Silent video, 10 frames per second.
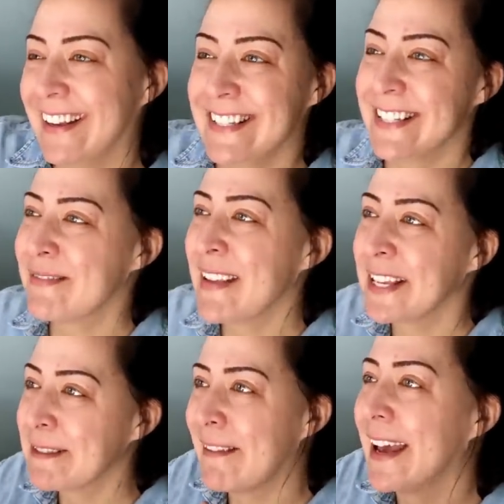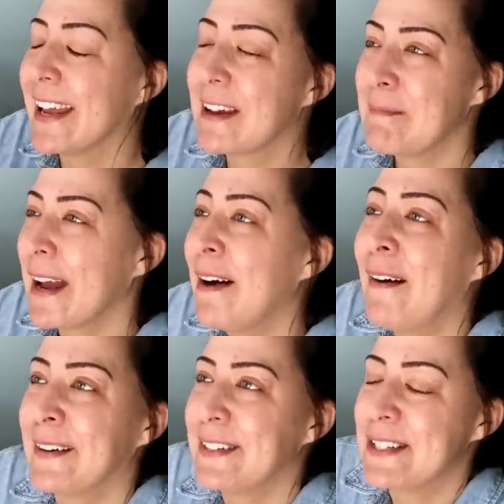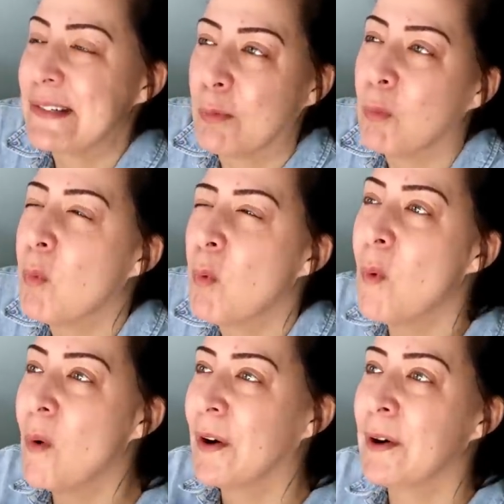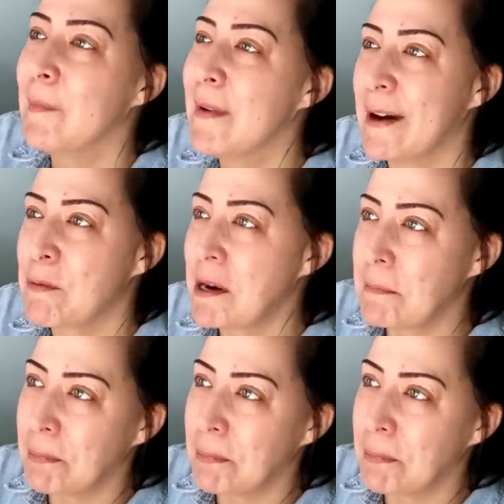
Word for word: it just makes my, my heart just warm and want to